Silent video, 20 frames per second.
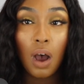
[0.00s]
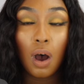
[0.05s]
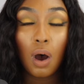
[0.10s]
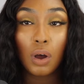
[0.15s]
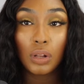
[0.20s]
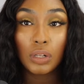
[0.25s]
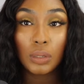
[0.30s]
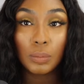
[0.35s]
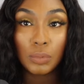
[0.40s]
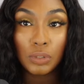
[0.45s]

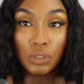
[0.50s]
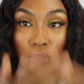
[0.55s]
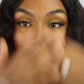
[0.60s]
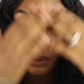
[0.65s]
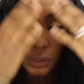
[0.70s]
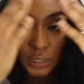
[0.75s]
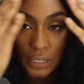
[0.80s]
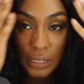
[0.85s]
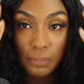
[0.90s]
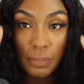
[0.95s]
on the
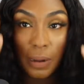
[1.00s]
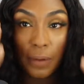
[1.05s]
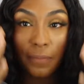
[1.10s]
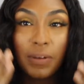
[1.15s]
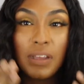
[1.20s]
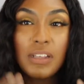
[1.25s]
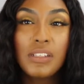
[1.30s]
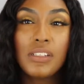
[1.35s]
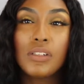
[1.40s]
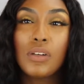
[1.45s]
majority of my
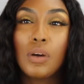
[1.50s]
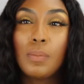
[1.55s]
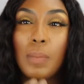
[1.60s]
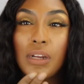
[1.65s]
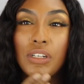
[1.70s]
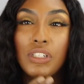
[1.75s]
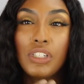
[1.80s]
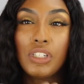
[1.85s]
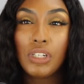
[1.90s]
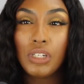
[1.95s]
face, and on
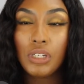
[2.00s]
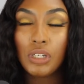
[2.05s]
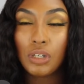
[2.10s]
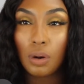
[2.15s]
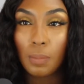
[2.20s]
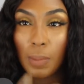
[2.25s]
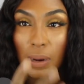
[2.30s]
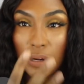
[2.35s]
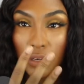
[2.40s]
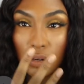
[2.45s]
my chin and
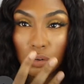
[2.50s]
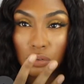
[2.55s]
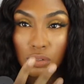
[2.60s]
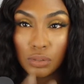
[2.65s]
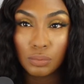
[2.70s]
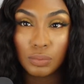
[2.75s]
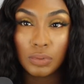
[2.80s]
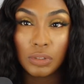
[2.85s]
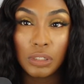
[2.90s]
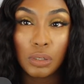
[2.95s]
on my nose,
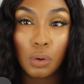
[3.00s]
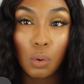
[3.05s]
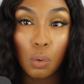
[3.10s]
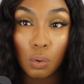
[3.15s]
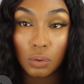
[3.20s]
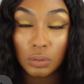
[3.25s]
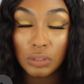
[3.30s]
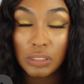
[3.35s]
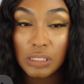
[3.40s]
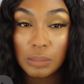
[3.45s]
the really
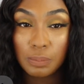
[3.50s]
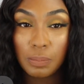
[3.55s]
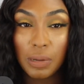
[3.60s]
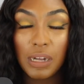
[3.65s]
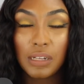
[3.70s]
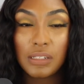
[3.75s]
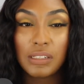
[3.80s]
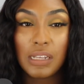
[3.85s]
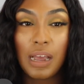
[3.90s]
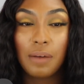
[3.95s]
oily
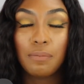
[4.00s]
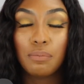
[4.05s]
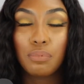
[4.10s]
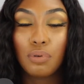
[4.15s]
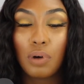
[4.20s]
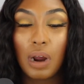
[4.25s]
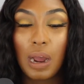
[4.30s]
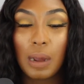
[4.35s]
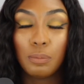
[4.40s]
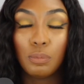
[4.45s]
spots, I
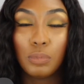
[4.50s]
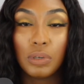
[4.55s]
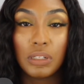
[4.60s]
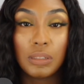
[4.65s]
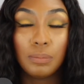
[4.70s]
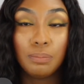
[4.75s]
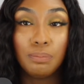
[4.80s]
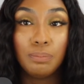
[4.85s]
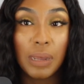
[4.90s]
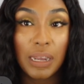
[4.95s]
primed
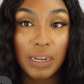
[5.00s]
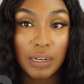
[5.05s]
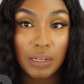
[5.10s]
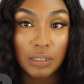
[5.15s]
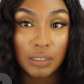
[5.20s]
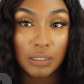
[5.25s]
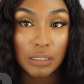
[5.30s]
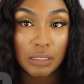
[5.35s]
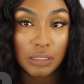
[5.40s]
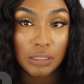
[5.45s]
with
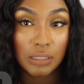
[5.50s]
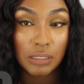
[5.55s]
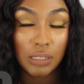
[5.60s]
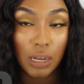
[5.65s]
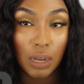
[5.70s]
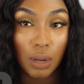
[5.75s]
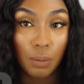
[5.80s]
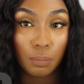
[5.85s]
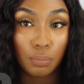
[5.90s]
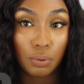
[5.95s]
Becca's
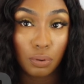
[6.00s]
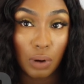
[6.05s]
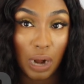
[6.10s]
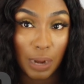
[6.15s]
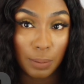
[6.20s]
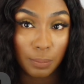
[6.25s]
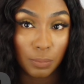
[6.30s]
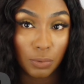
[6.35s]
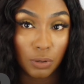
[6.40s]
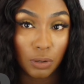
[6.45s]

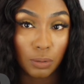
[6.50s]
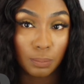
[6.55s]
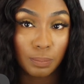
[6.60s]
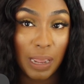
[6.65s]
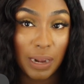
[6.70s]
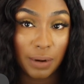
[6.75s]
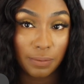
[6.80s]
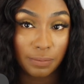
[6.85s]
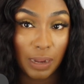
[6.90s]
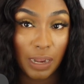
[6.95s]
primer,
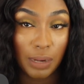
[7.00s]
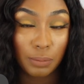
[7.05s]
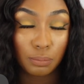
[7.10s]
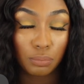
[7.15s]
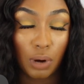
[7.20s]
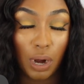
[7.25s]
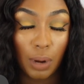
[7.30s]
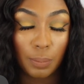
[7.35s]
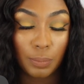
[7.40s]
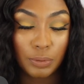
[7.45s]
mattifying
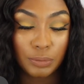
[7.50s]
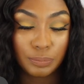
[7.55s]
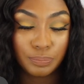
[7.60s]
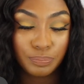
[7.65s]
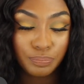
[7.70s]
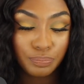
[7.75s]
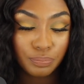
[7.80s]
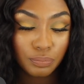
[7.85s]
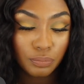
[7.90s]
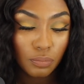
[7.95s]
primer.
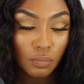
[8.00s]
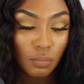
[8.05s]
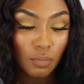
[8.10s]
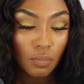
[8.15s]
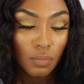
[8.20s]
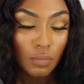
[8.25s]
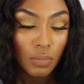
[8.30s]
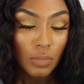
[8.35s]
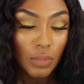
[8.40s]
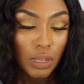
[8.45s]

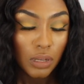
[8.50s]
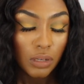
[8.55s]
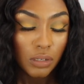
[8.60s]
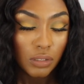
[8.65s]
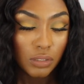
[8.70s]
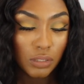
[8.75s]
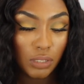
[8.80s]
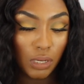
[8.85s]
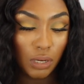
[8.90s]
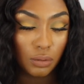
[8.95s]

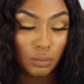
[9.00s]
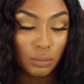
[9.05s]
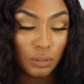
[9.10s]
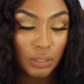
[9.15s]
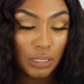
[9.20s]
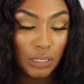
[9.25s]
So